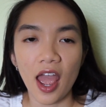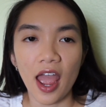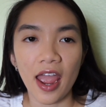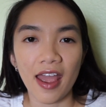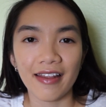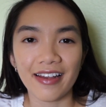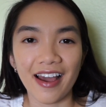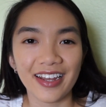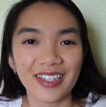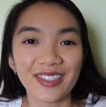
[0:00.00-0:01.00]
And
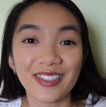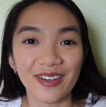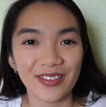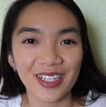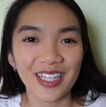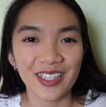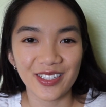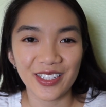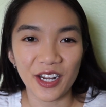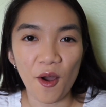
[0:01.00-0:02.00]
I definitely
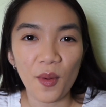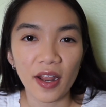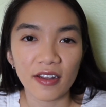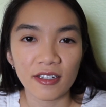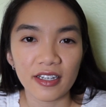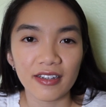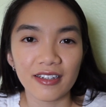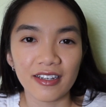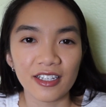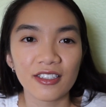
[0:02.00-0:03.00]
looked it up, and it
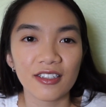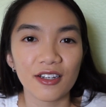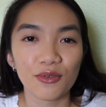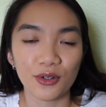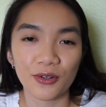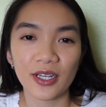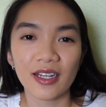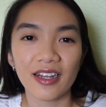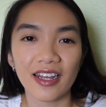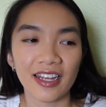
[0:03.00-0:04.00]
is
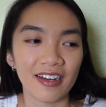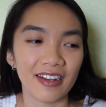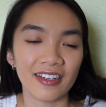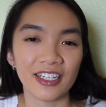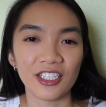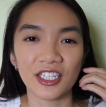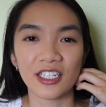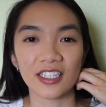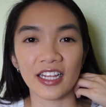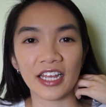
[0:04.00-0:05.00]
rooted in the indigenous